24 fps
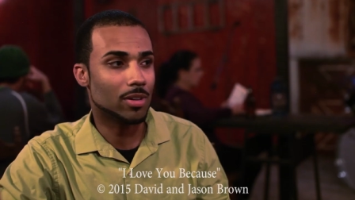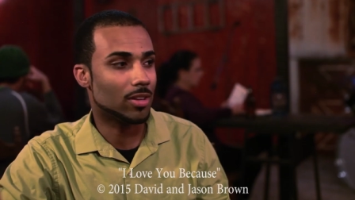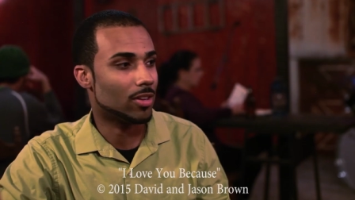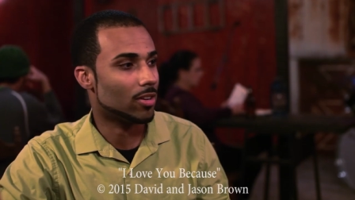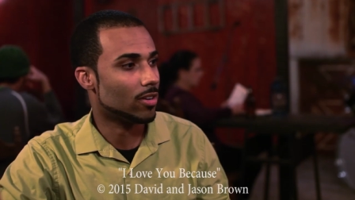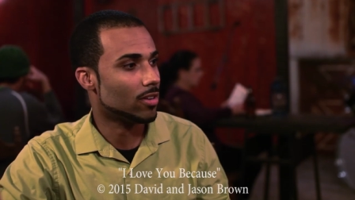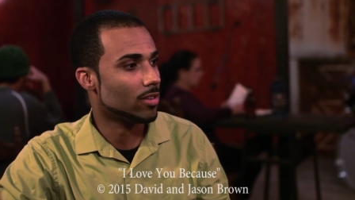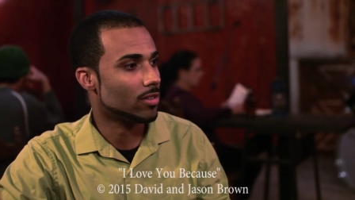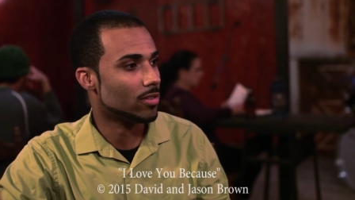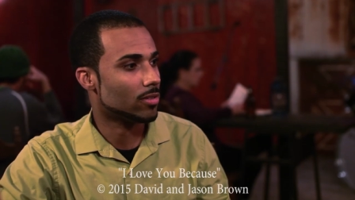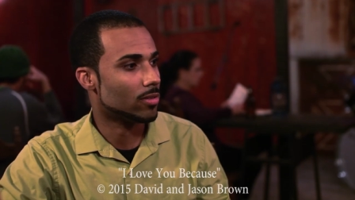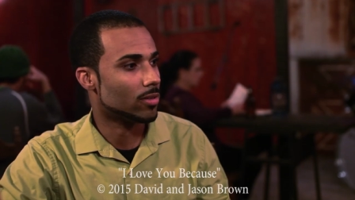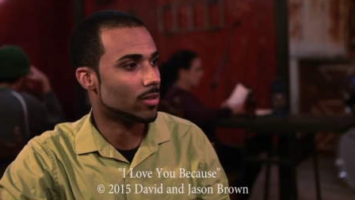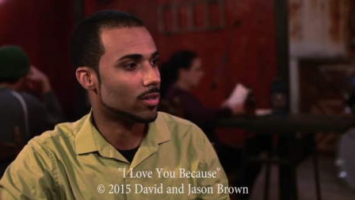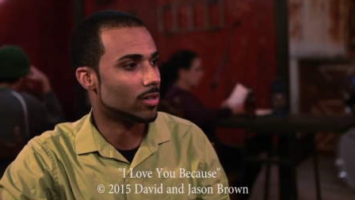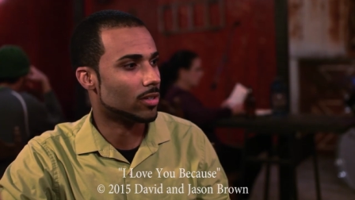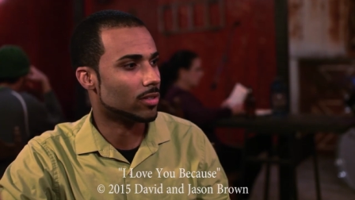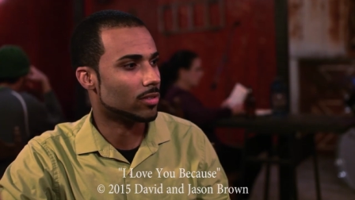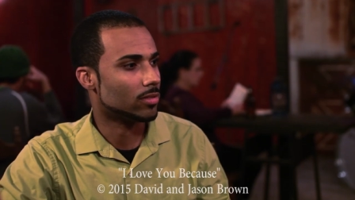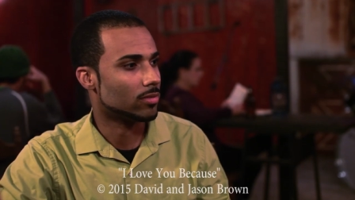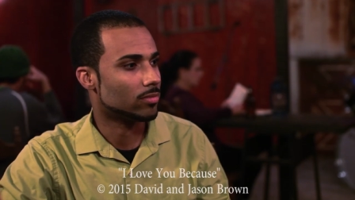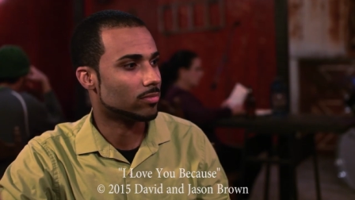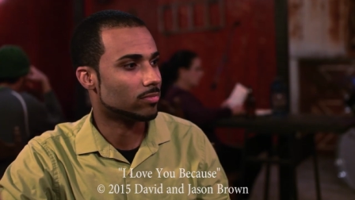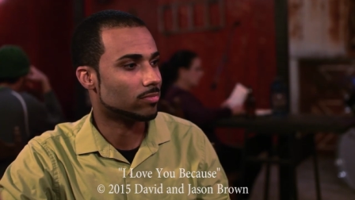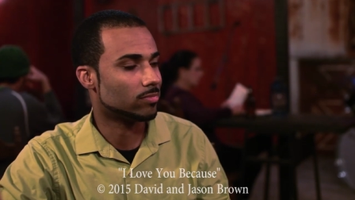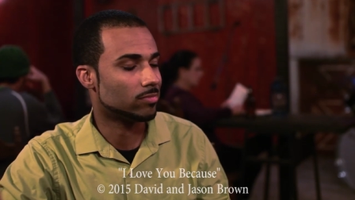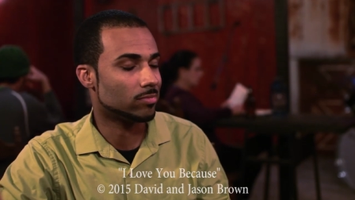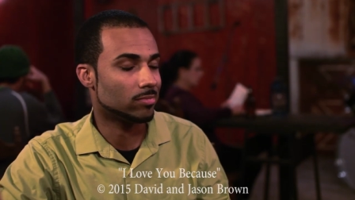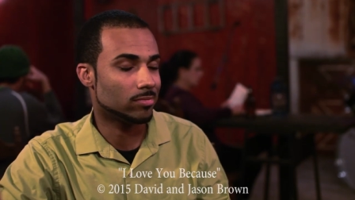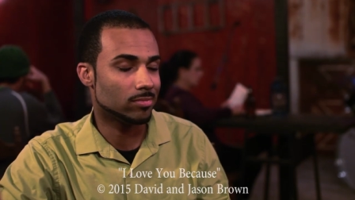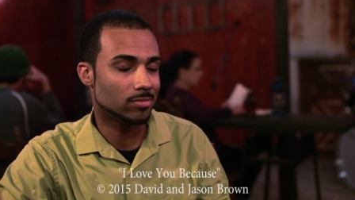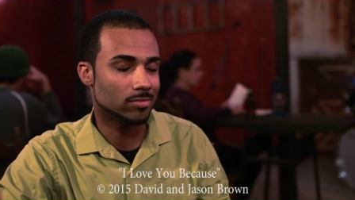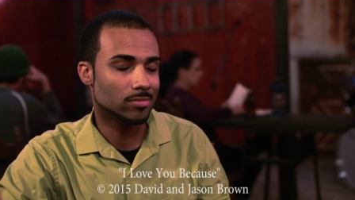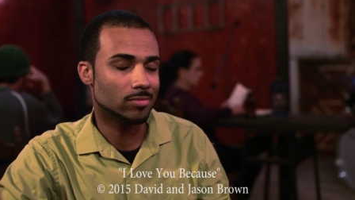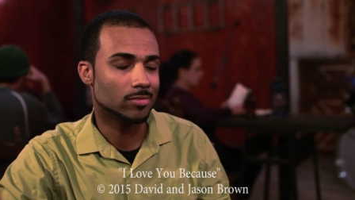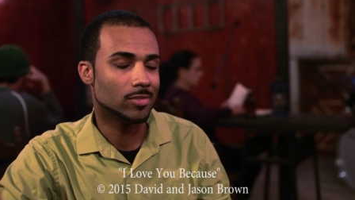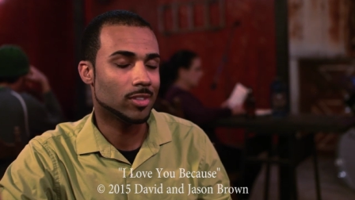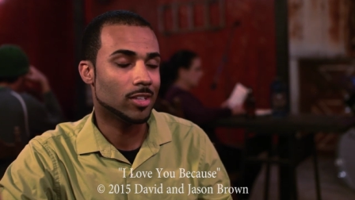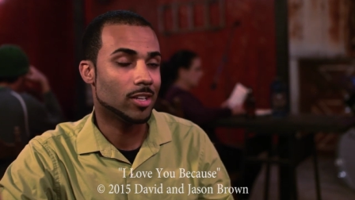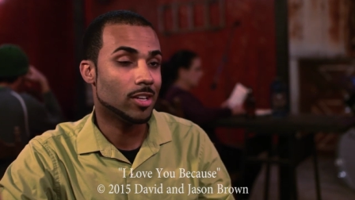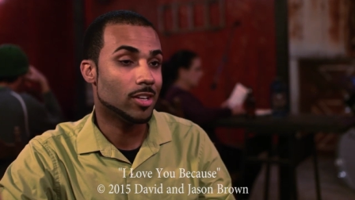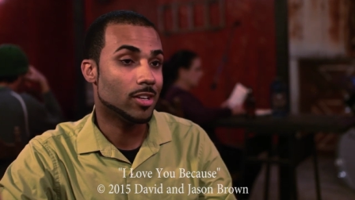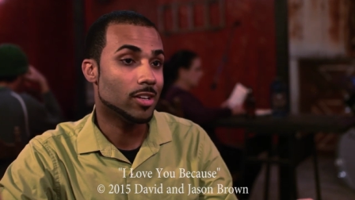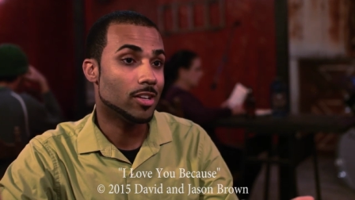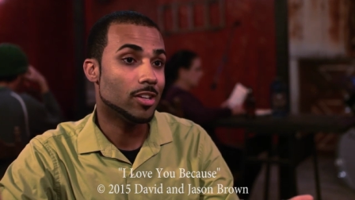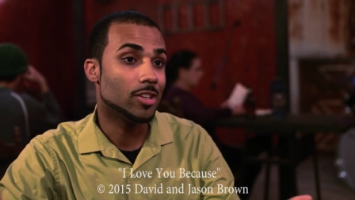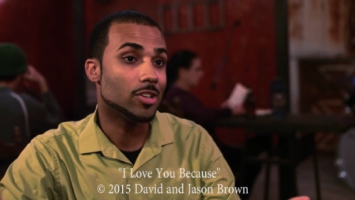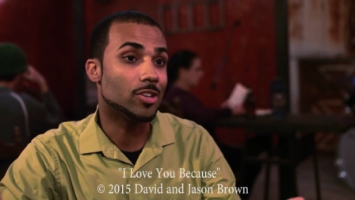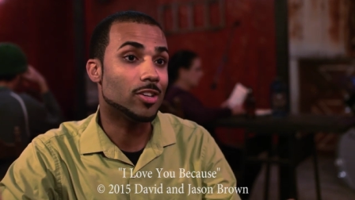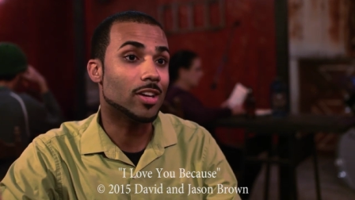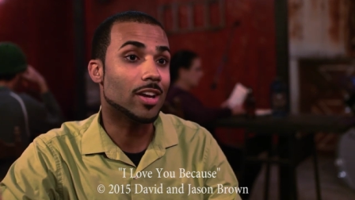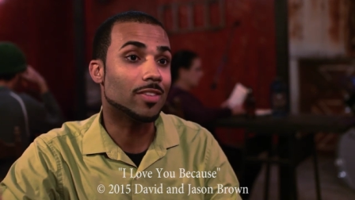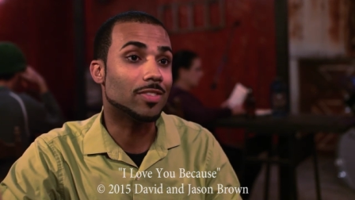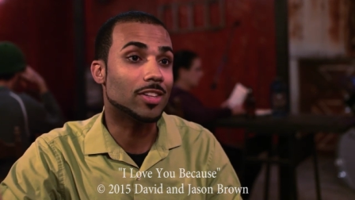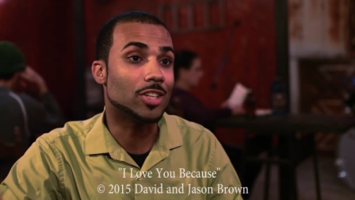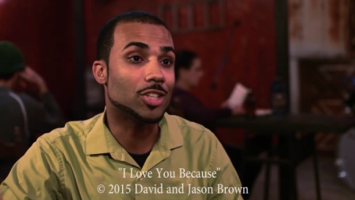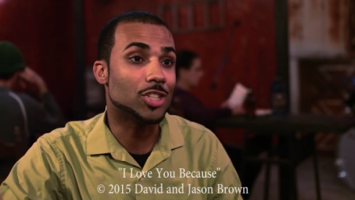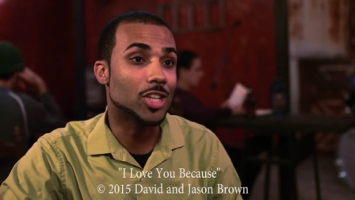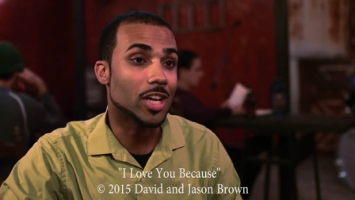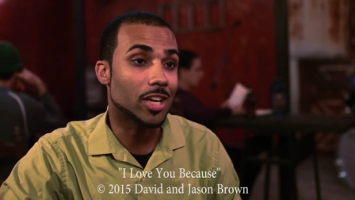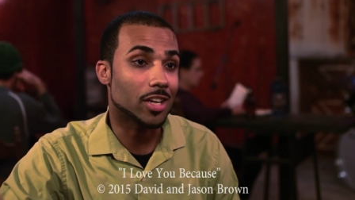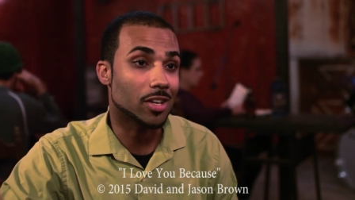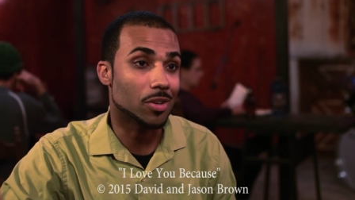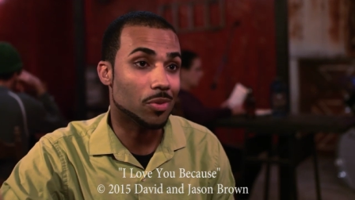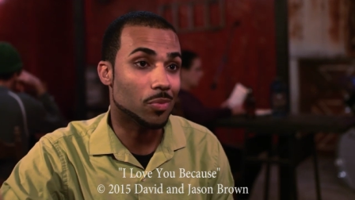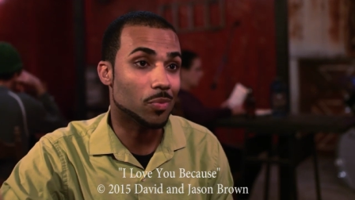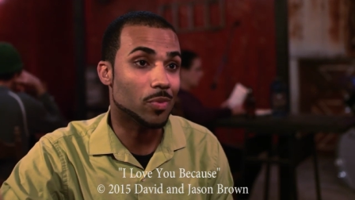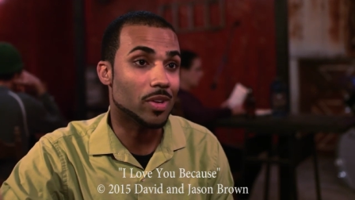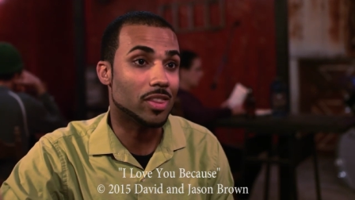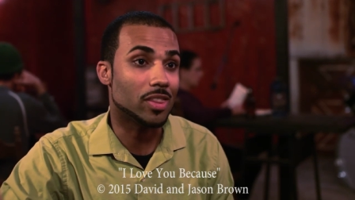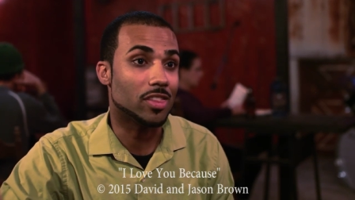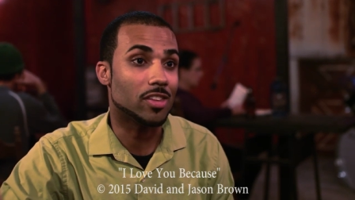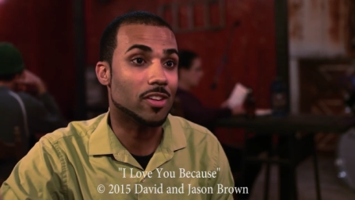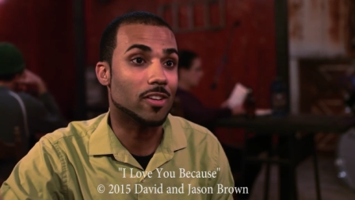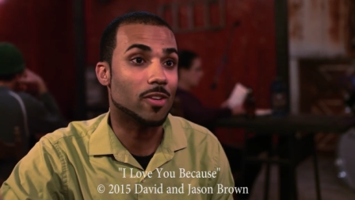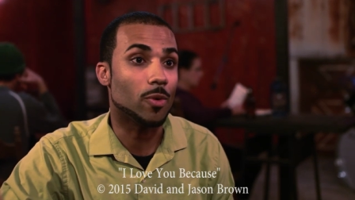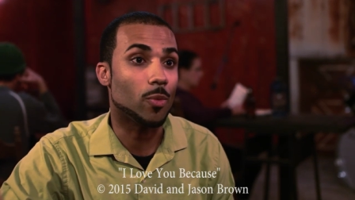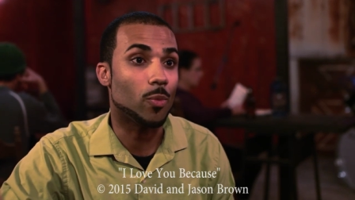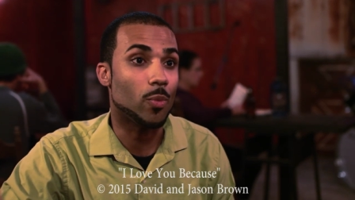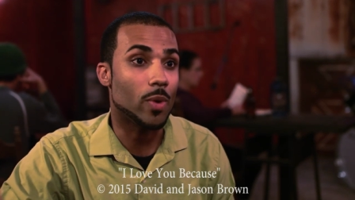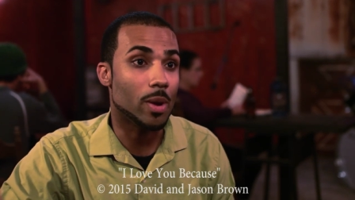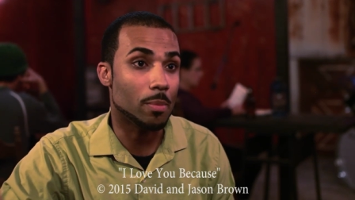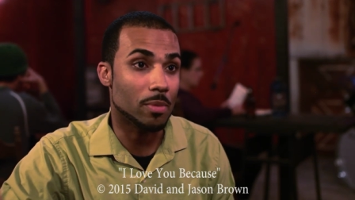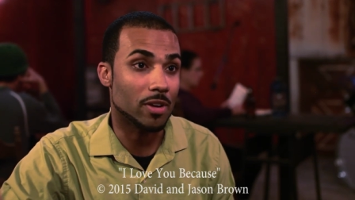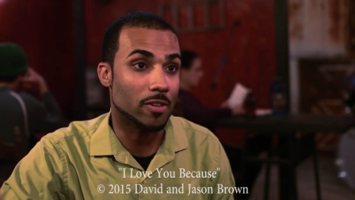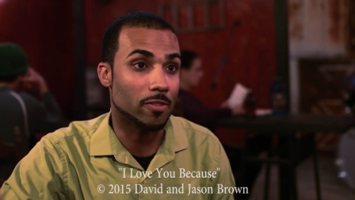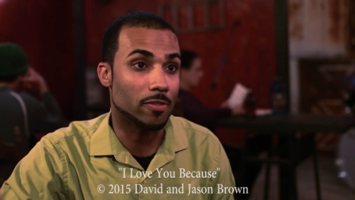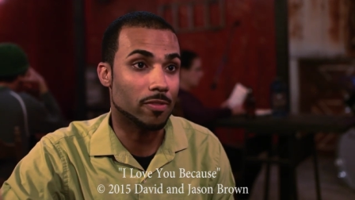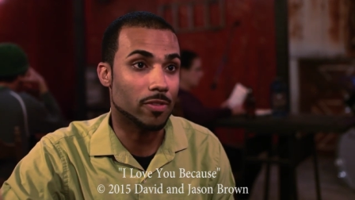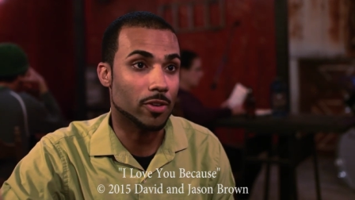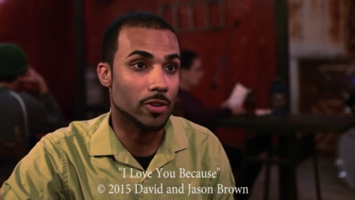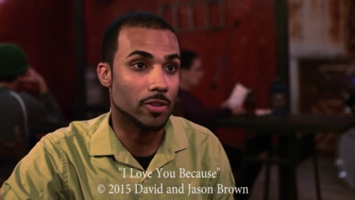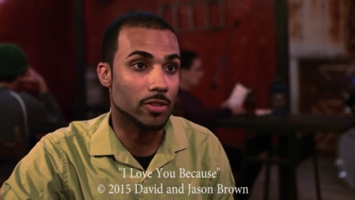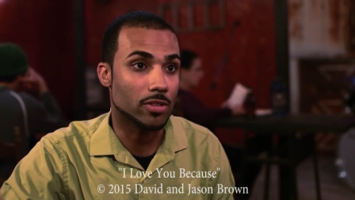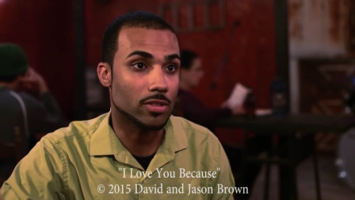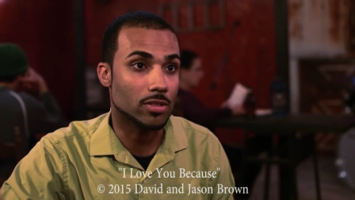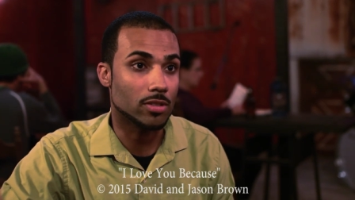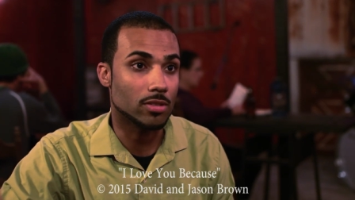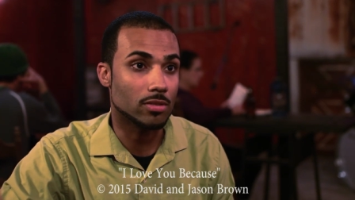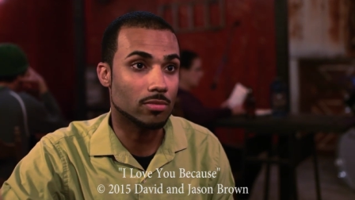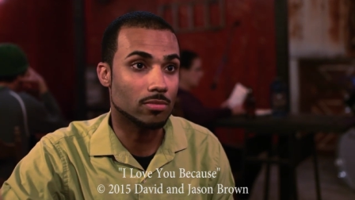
along, or do you have to check in with your women first?